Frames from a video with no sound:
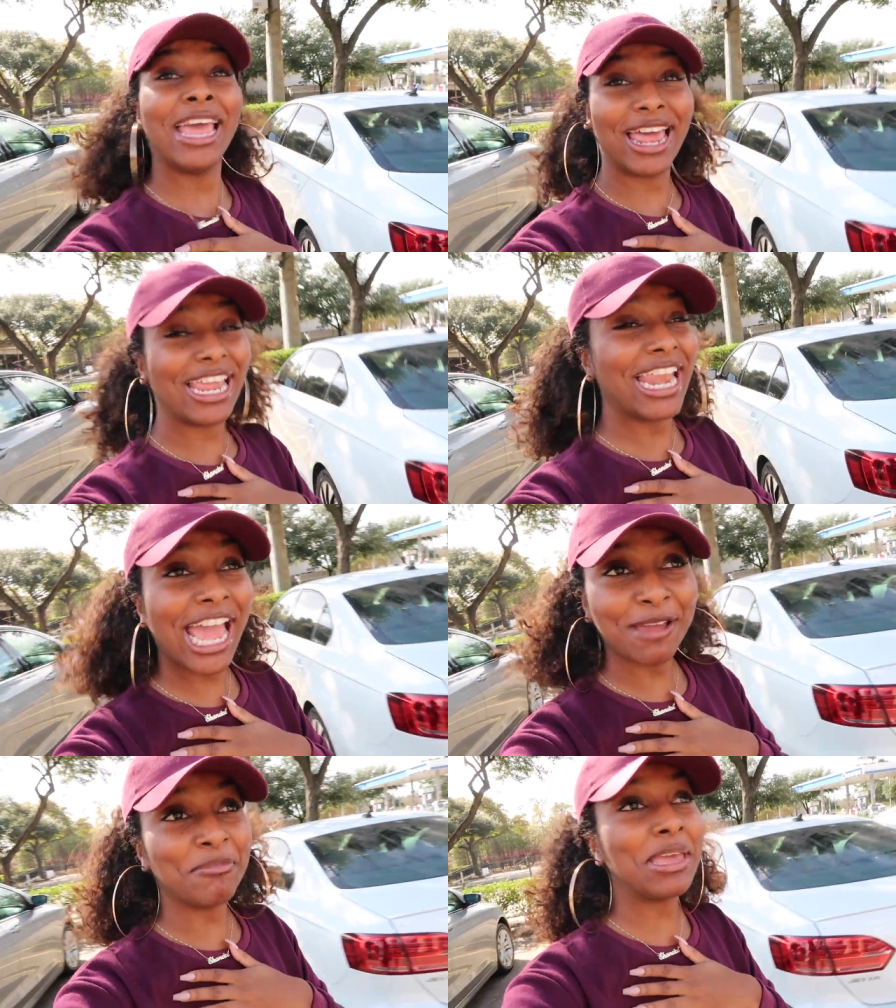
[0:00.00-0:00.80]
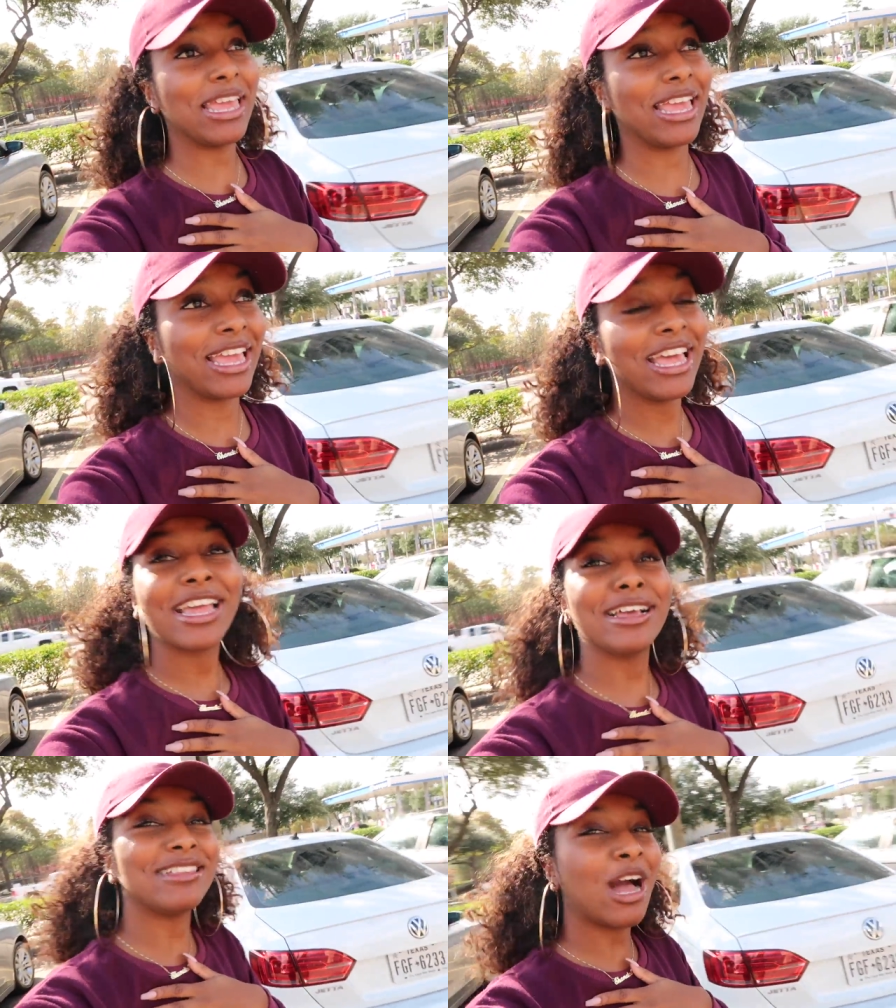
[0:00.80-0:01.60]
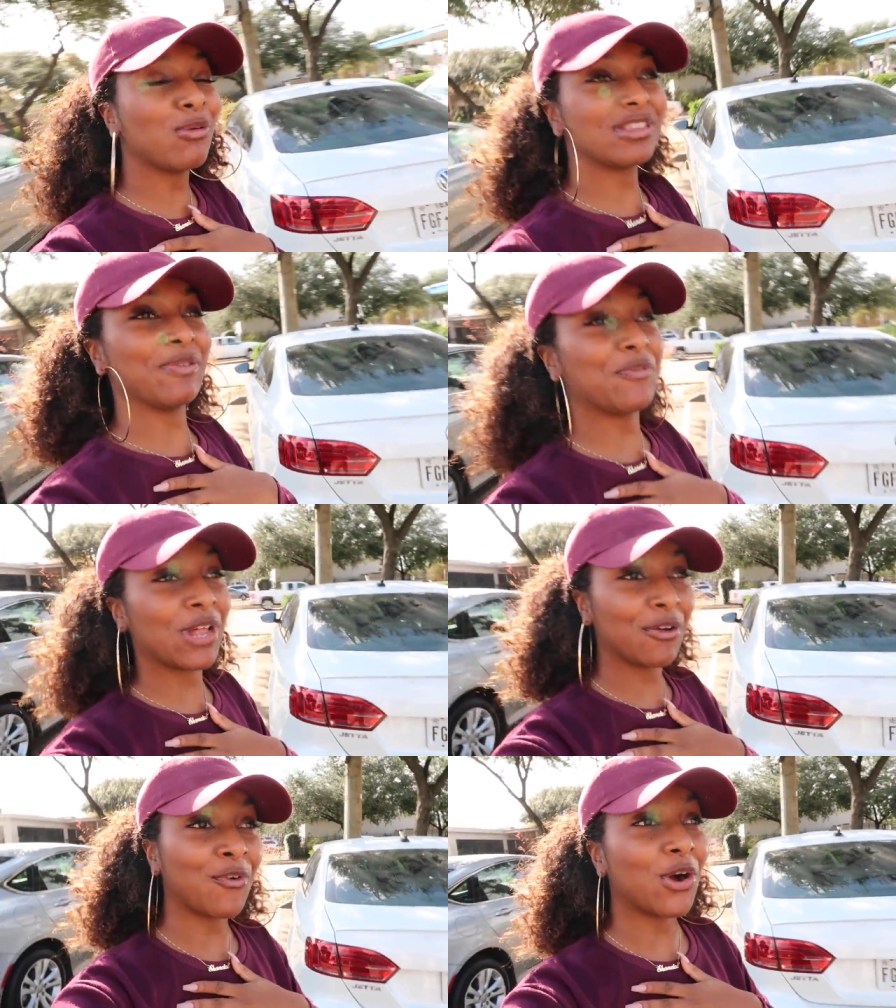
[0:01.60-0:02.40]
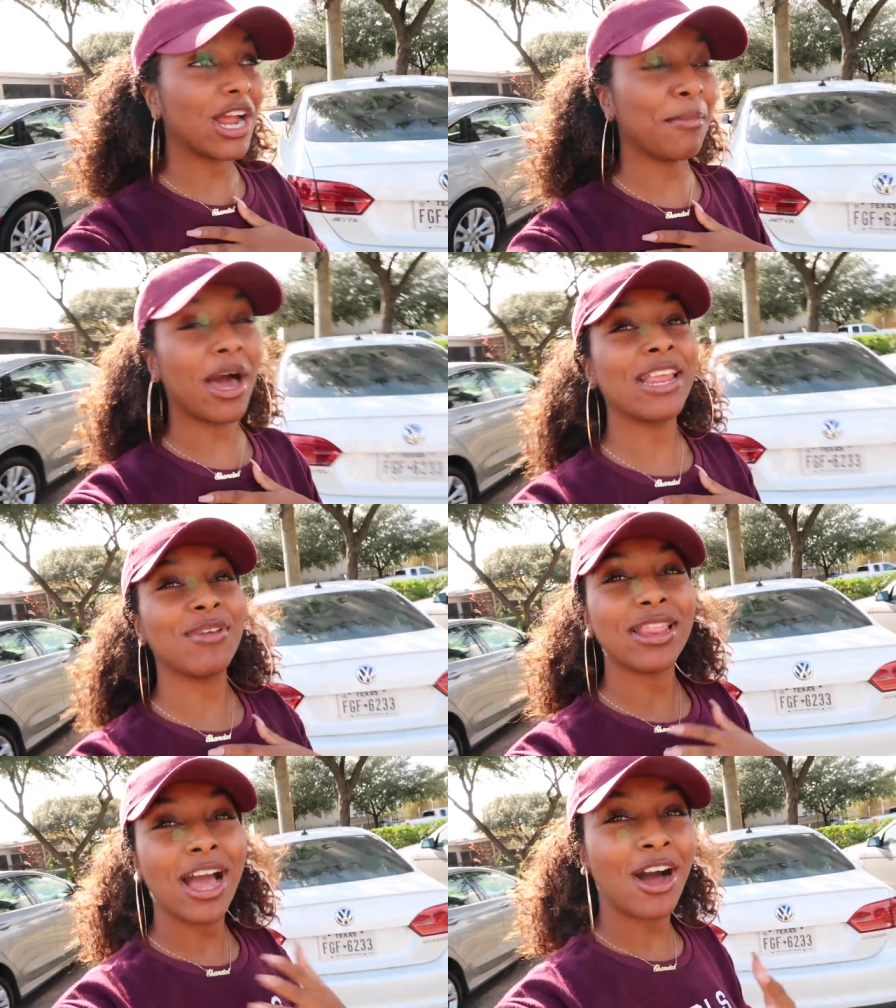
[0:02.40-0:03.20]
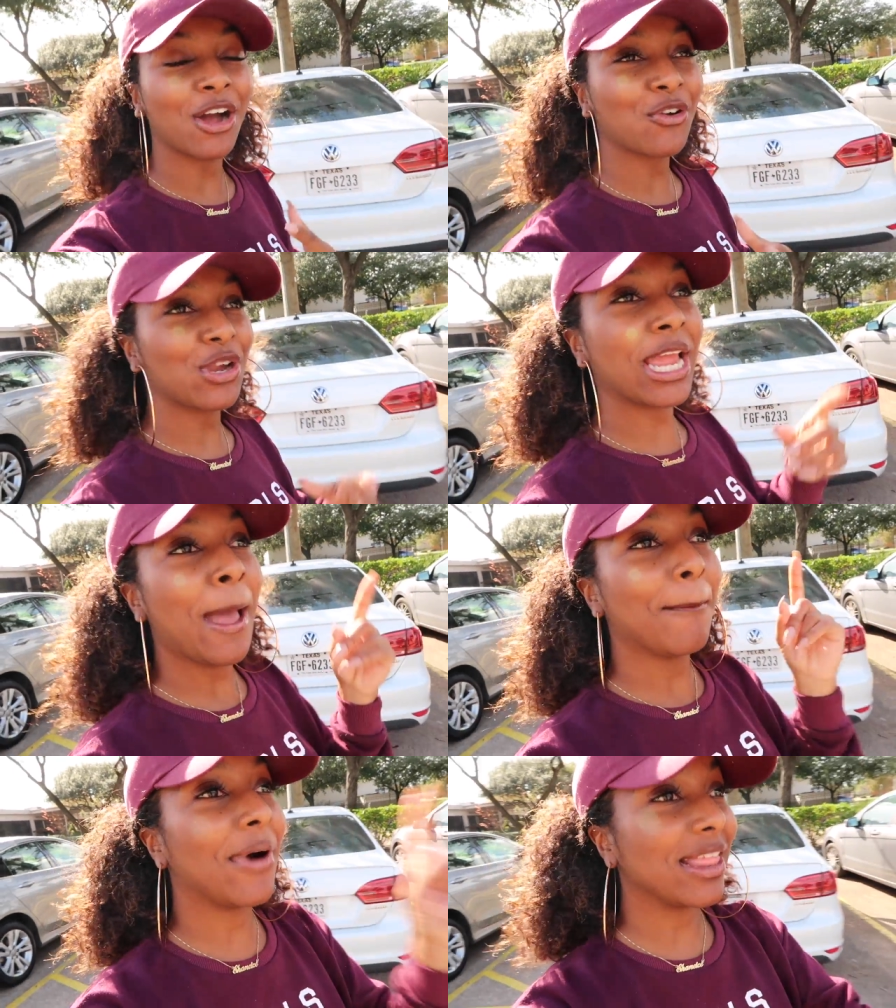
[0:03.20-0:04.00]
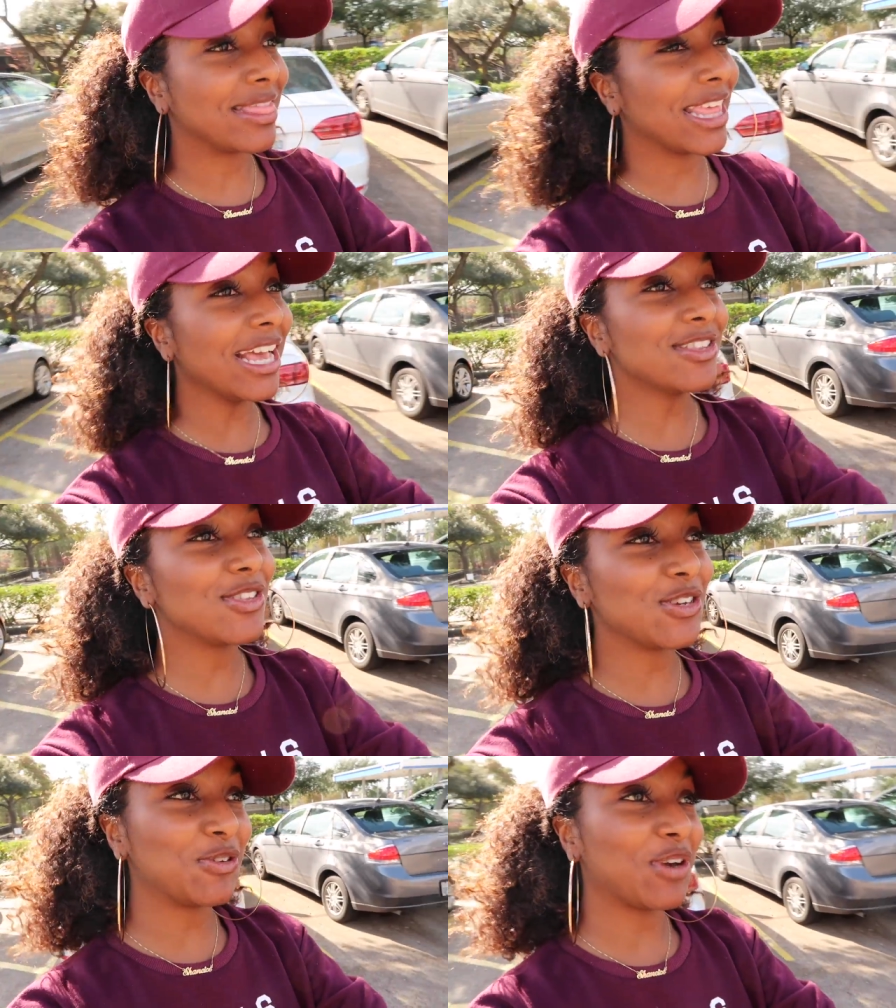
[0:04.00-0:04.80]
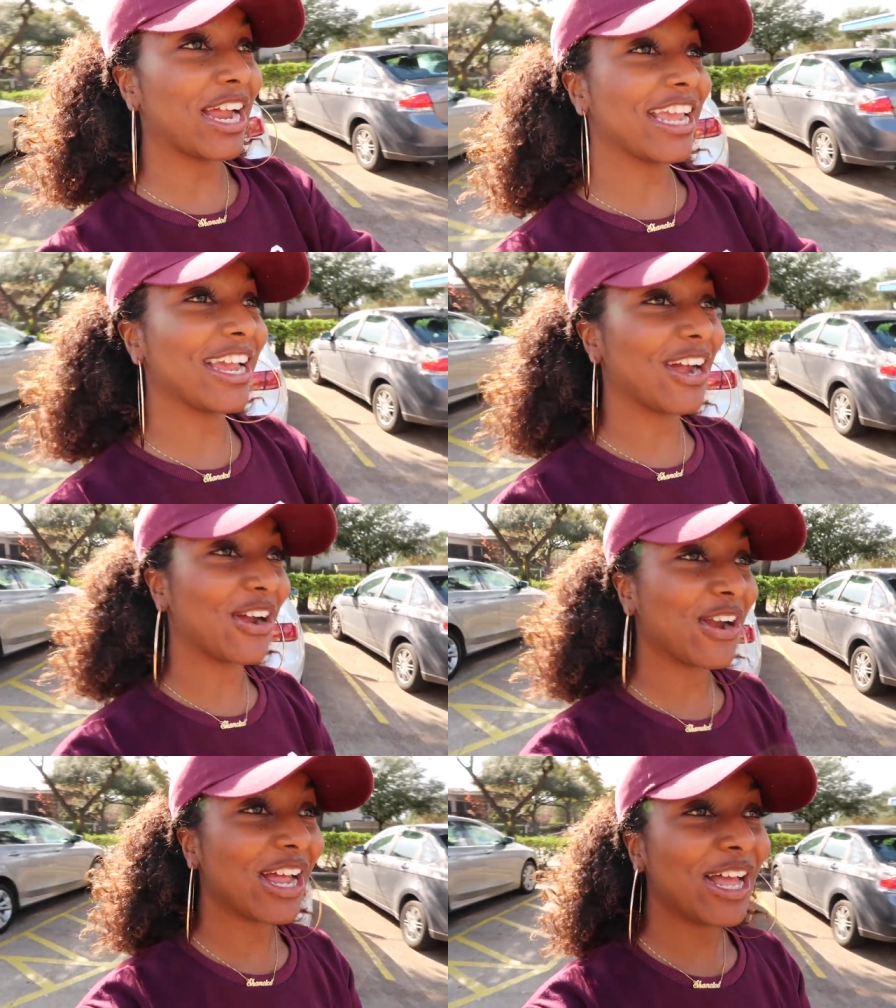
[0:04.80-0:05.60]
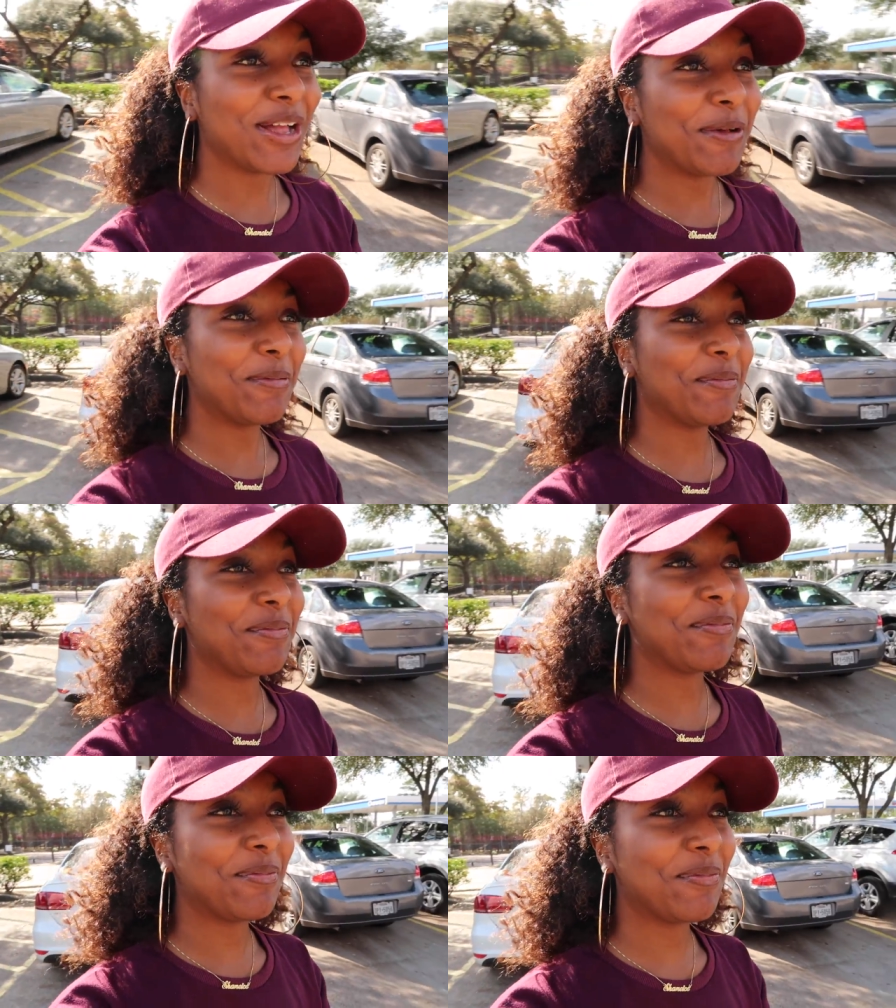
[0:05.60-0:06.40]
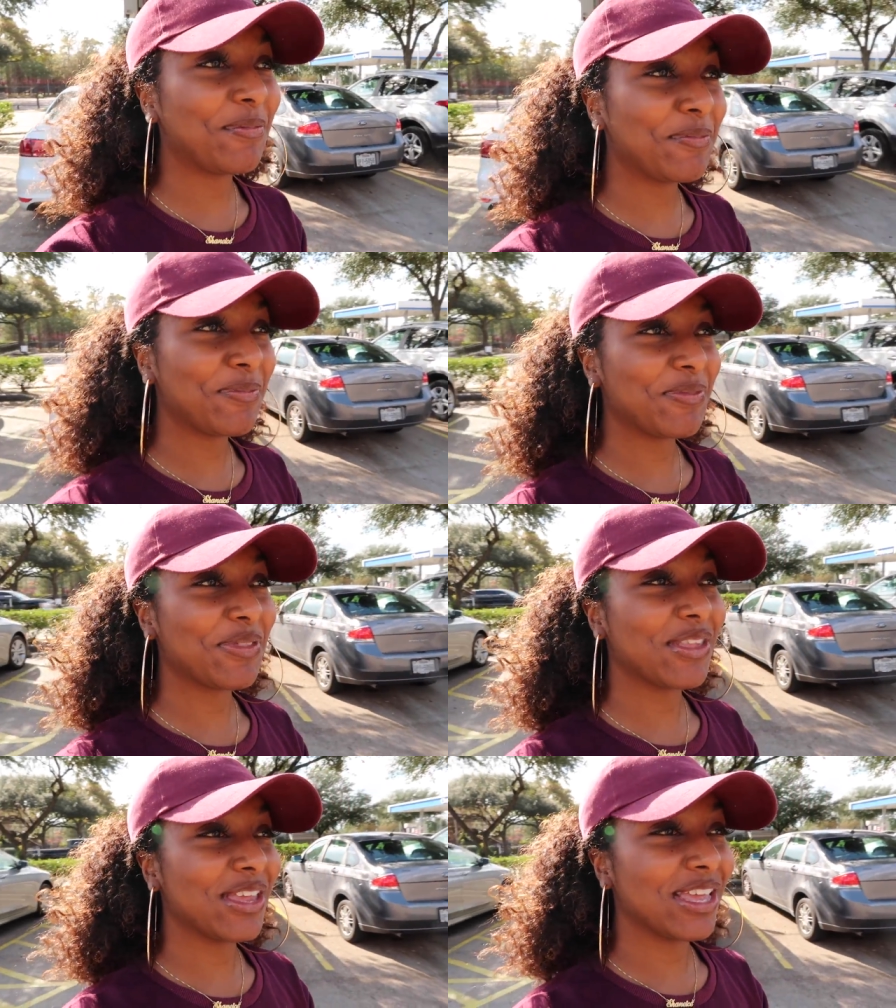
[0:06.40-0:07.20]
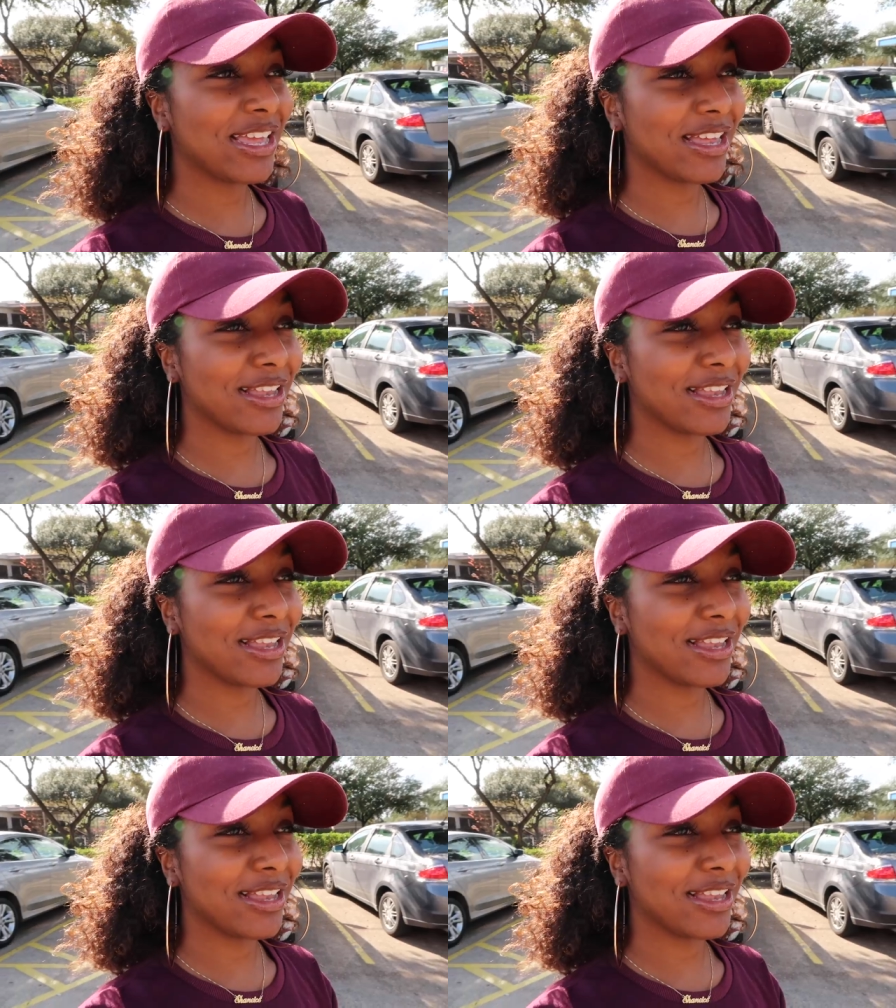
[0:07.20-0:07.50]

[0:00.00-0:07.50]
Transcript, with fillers: And it ain't me, because I wasn't even feeling for it. I'm not even that hungry, but this dude right here. Yeah, that's the name of the vlog, somebody's pregnant.